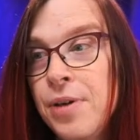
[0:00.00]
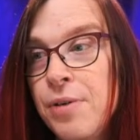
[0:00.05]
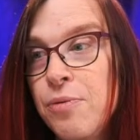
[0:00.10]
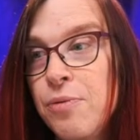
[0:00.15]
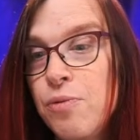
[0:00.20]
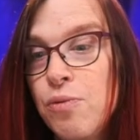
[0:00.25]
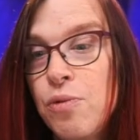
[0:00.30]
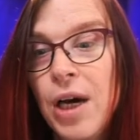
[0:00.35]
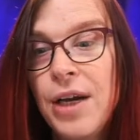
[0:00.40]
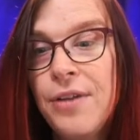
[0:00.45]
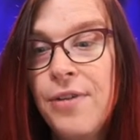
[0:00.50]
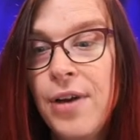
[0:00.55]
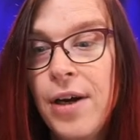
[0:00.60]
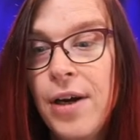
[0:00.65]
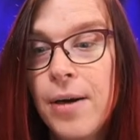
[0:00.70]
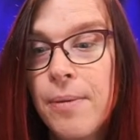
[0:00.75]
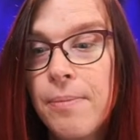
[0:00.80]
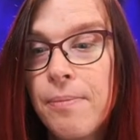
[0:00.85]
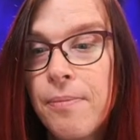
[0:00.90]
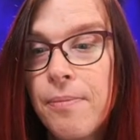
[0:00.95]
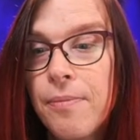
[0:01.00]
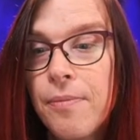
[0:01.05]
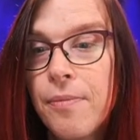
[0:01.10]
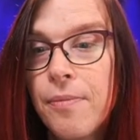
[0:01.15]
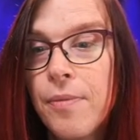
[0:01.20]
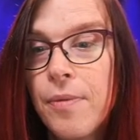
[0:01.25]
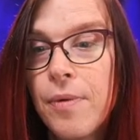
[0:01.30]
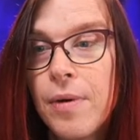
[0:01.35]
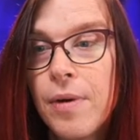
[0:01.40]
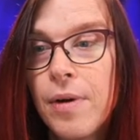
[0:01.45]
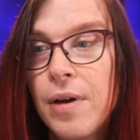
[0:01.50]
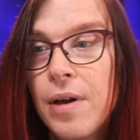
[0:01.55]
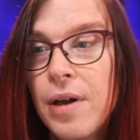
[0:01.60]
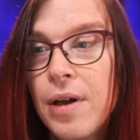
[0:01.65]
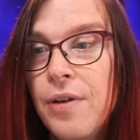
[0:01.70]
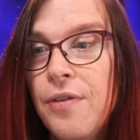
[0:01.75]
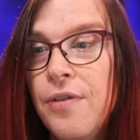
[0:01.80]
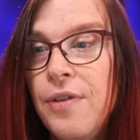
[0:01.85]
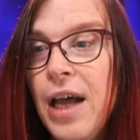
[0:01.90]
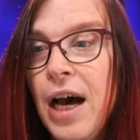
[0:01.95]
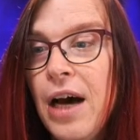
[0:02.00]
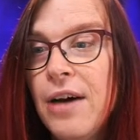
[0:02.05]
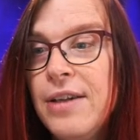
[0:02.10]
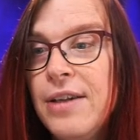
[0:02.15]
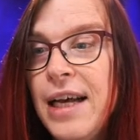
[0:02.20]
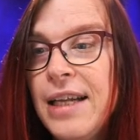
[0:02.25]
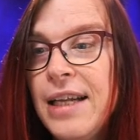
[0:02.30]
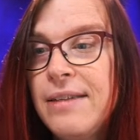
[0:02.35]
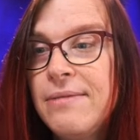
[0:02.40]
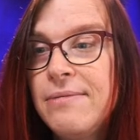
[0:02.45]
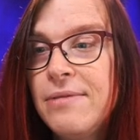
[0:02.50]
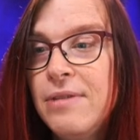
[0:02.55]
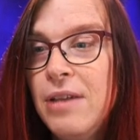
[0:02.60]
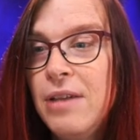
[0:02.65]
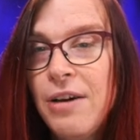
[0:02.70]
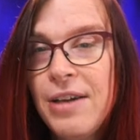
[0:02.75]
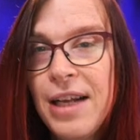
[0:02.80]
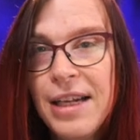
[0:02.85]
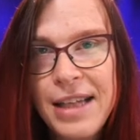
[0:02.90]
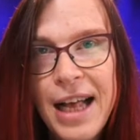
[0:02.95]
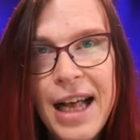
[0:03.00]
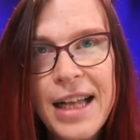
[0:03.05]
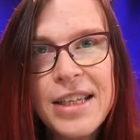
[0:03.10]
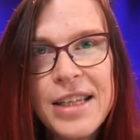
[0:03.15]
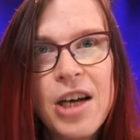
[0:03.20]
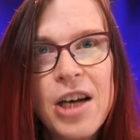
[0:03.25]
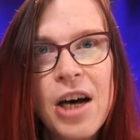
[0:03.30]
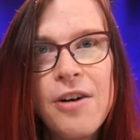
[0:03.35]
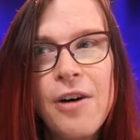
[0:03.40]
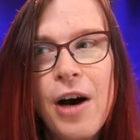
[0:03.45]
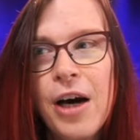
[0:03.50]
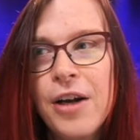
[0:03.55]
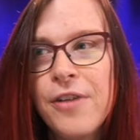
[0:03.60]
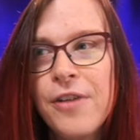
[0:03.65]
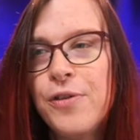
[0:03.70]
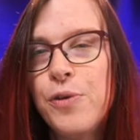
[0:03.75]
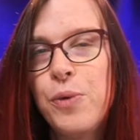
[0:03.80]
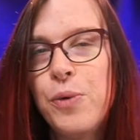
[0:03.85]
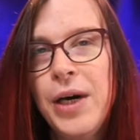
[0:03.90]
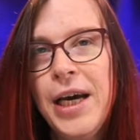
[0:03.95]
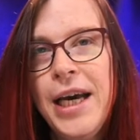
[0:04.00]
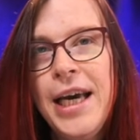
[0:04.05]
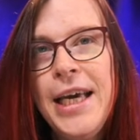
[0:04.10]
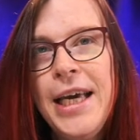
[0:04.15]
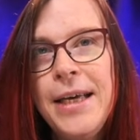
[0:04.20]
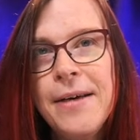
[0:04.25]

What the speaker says: right there. Now that is out of the way,